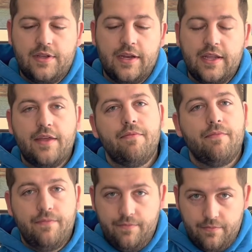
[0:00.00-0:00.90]
And again,
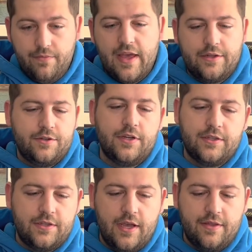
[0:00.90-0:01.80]
that's
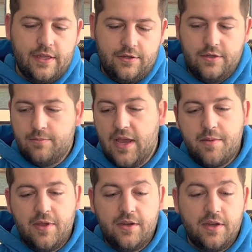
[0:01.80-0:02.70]
just my
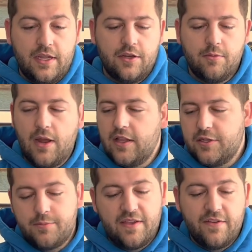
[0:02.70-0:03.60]
opinion. Again, your
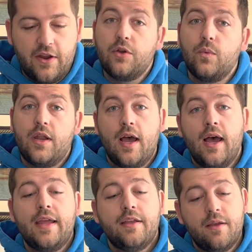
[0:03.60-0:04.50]
mileage may vary. When
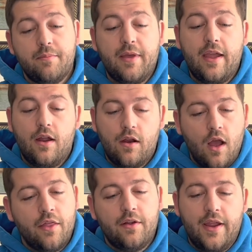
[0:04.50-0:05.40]
I compare
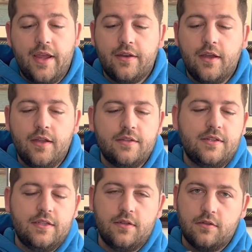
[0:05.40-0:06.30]
other handguns,
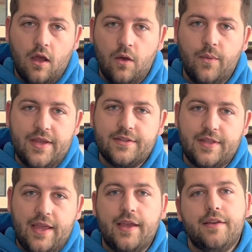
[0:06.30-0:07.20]
this is always the
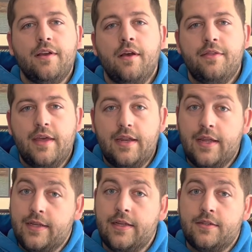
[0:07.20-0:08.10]
handgun that
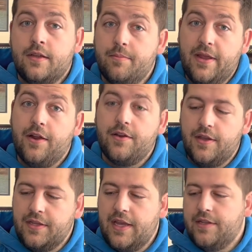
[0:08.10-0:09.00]
it gets compared
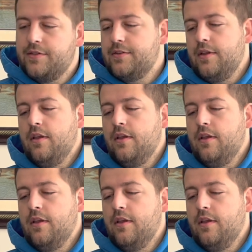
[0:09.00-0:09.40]
against.